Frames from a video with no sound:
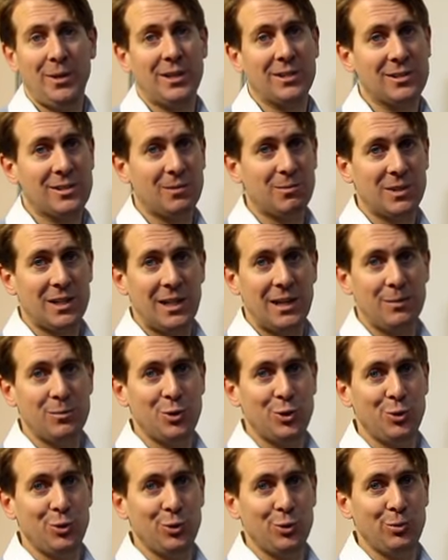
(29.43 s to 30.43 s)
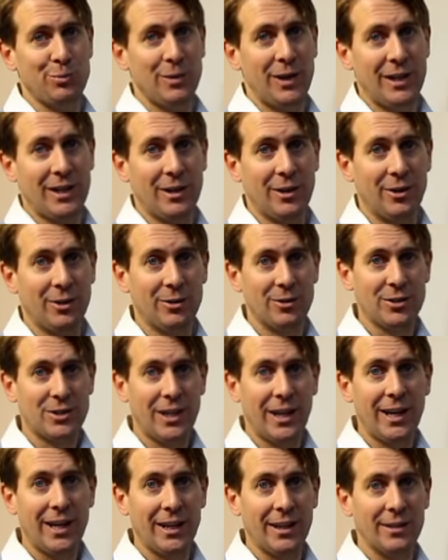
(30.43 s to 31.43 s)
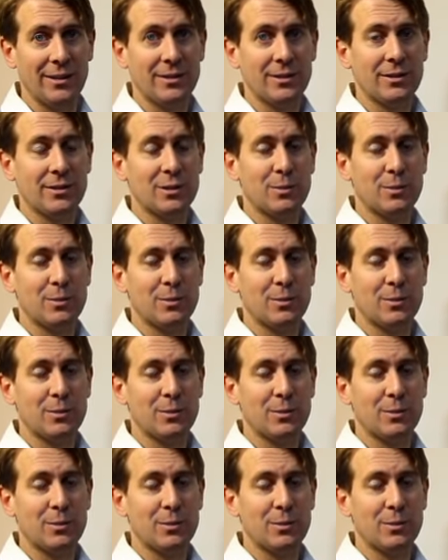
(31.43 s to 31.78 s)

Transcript: because sometimes you might not understand,